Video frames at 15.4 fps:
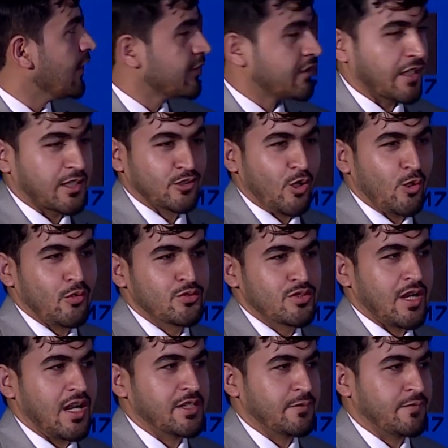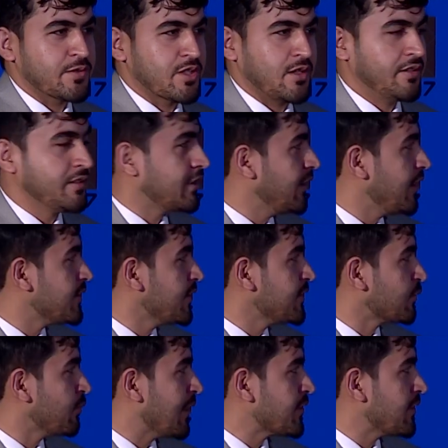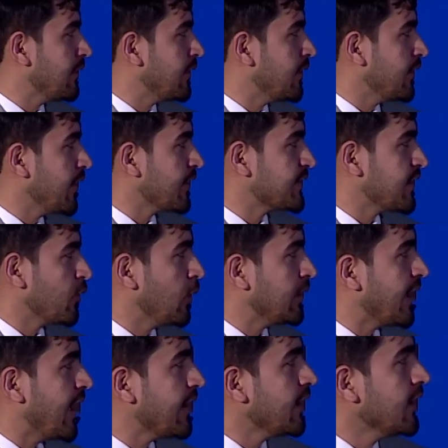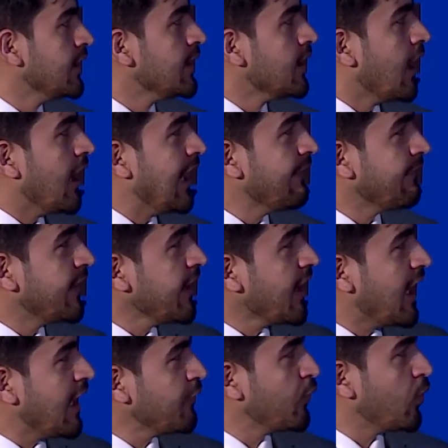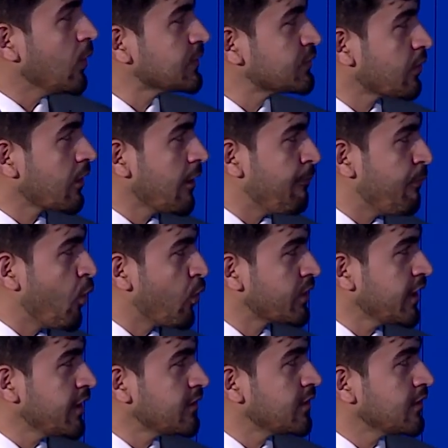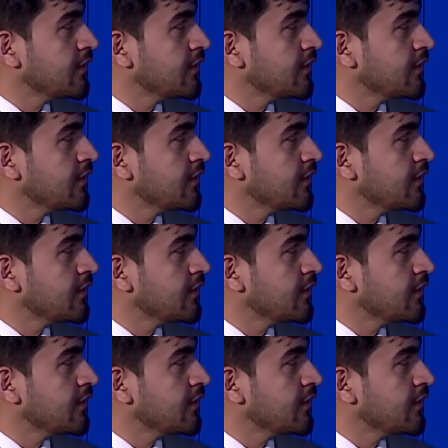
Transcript: technology, artificial intelligence, machine learning, and all that. And they have also reported,